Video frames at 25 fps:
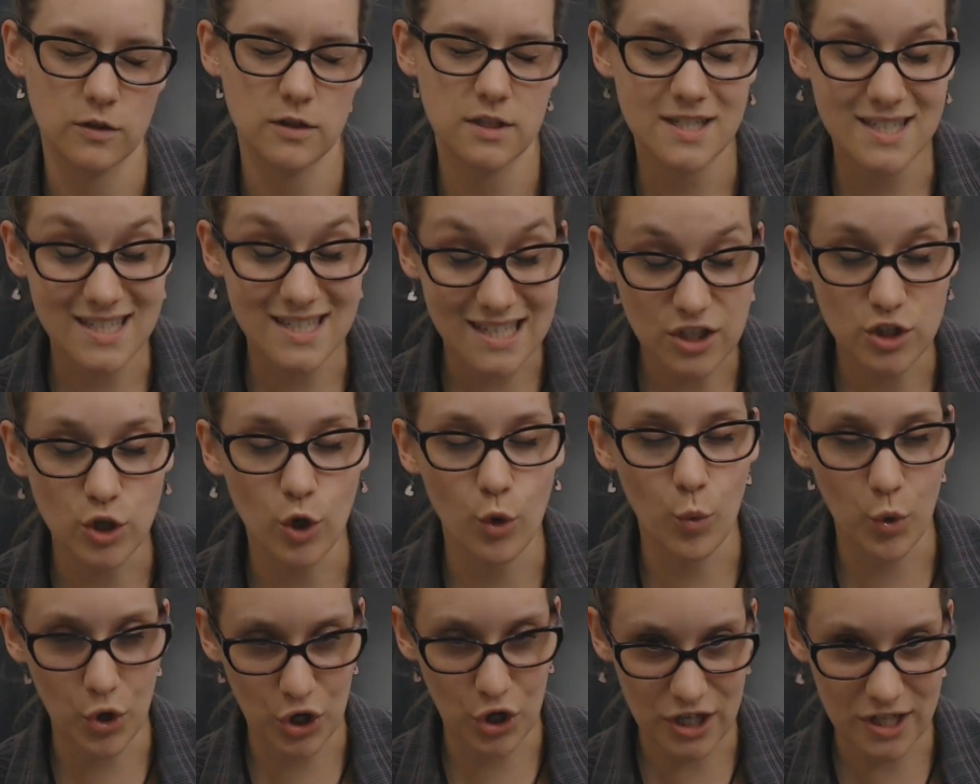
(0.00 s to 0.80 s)

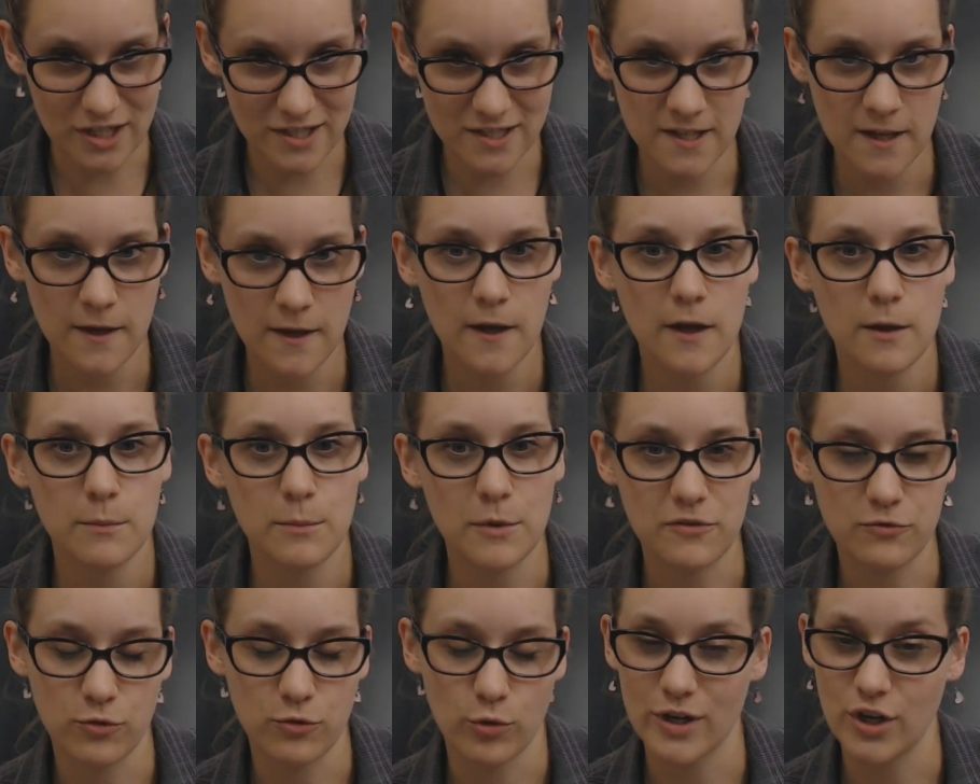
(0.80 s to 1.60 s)
signal words
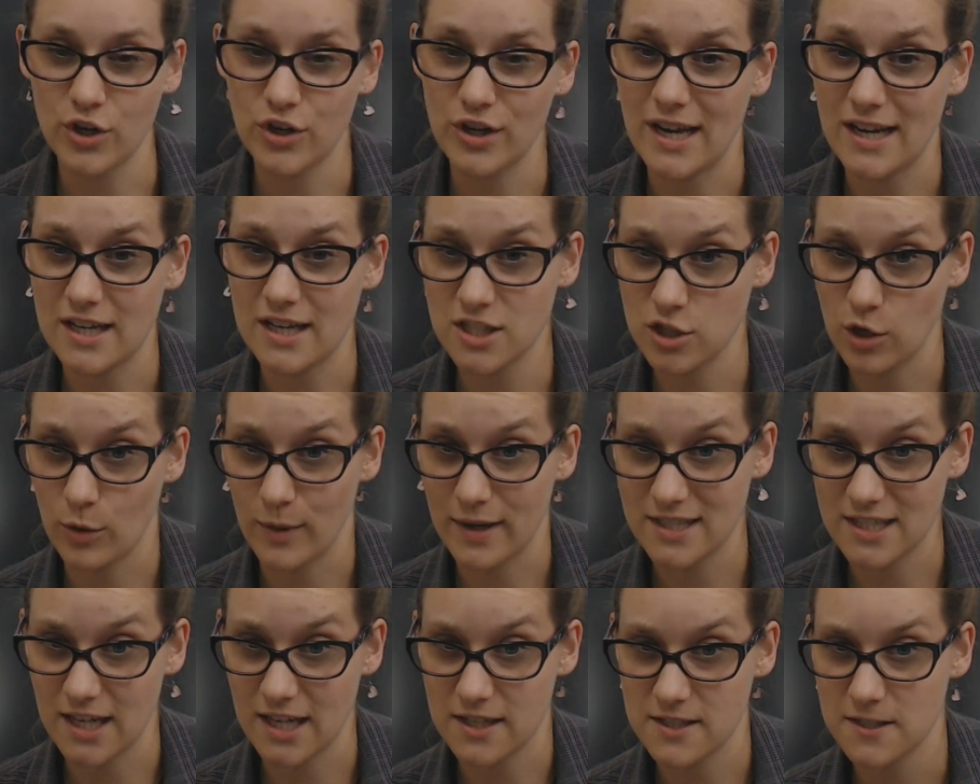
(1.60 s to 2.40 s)
before your next
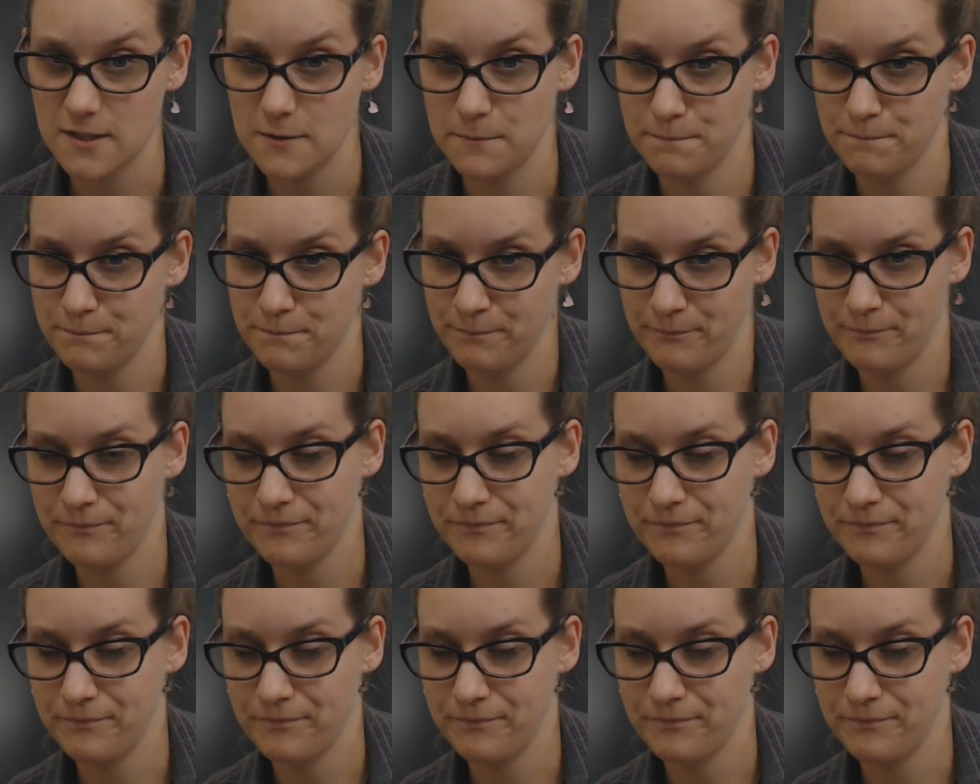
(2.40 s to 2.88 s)
TOEIC test.